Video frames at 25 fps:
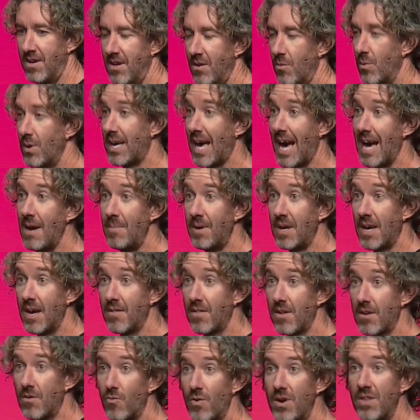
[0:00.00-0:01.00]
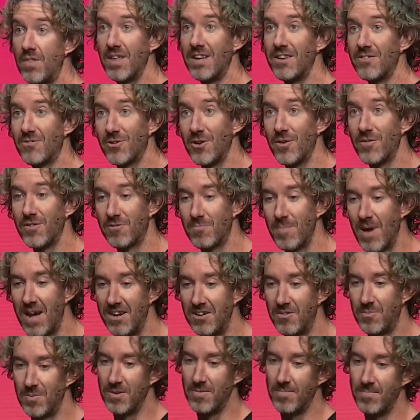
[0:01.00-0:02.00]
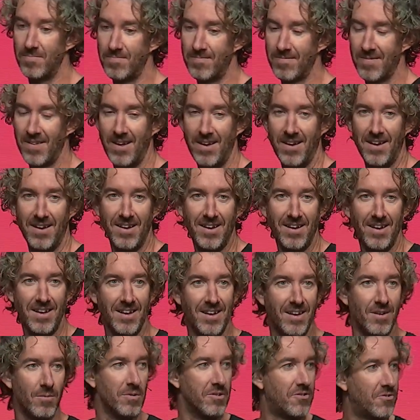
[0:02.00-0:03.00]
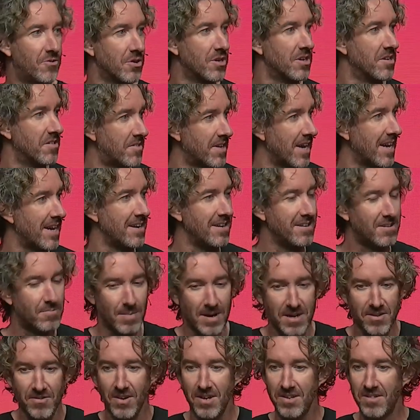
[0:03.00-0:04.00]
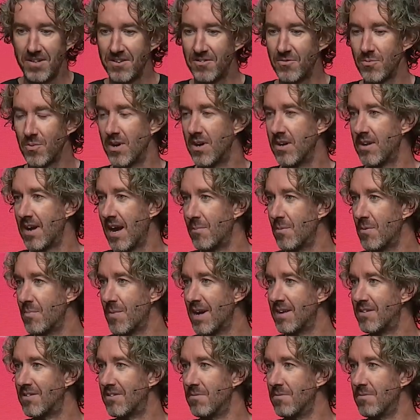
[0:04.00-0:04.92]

We came together to rethink service management we stood on a stage much like this one and we made